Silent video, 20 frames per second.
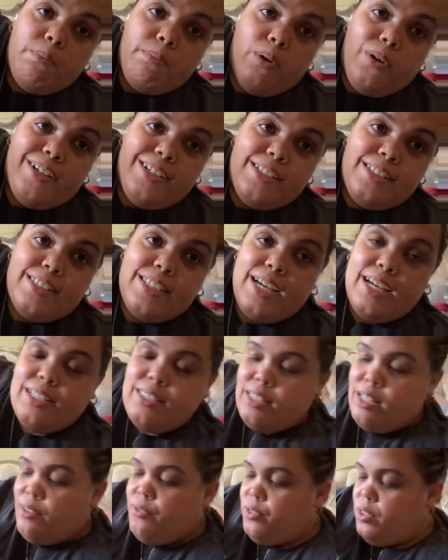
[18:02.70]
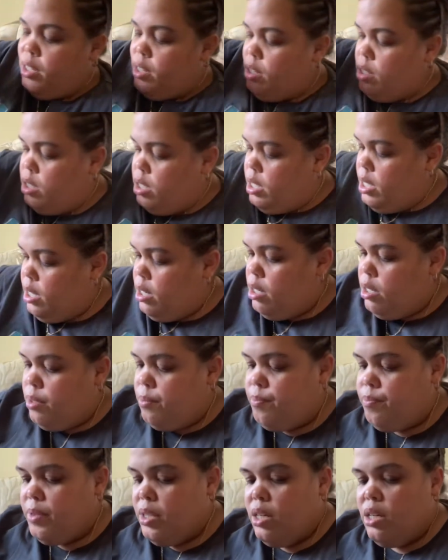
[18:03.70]
bonus size, definitely get it,
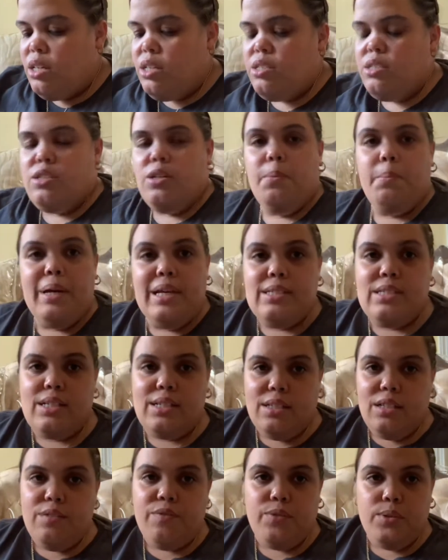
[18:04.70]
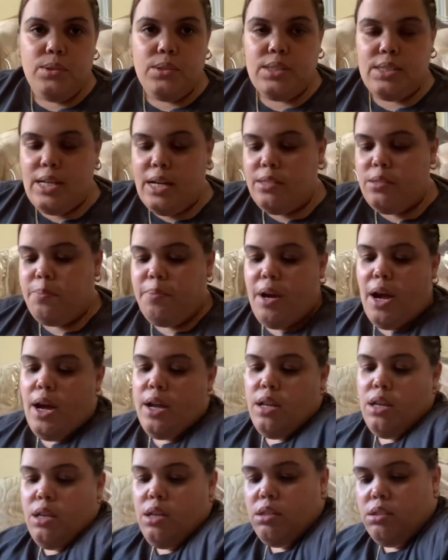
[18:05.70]
because they're basically full-size
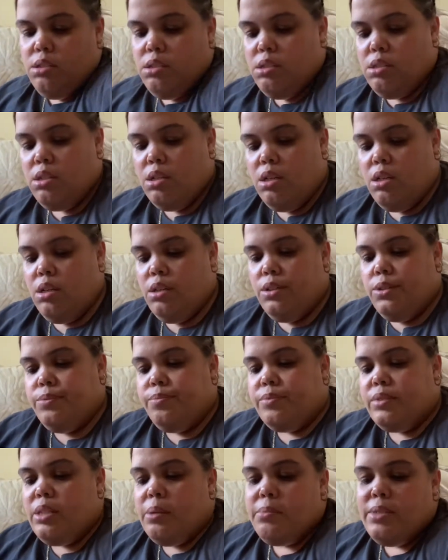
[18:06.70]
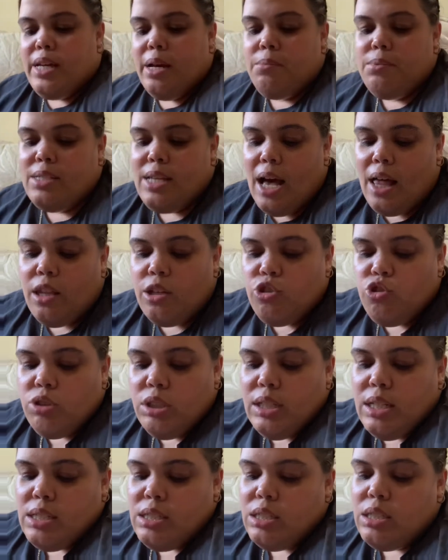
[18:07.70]
products. Sometimes Dollar Tree
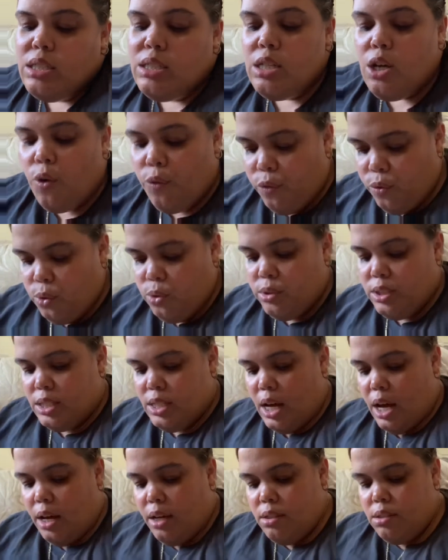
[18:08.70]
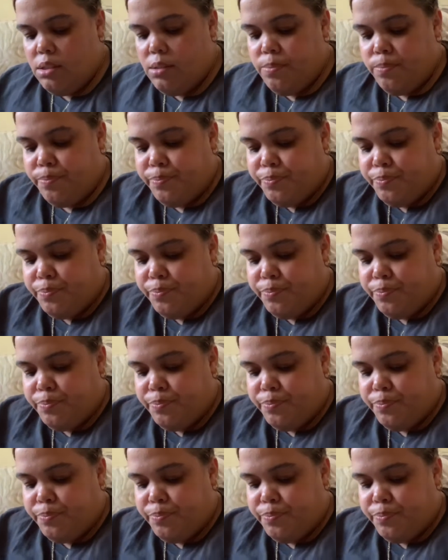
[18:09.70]
doesn't sell full-size.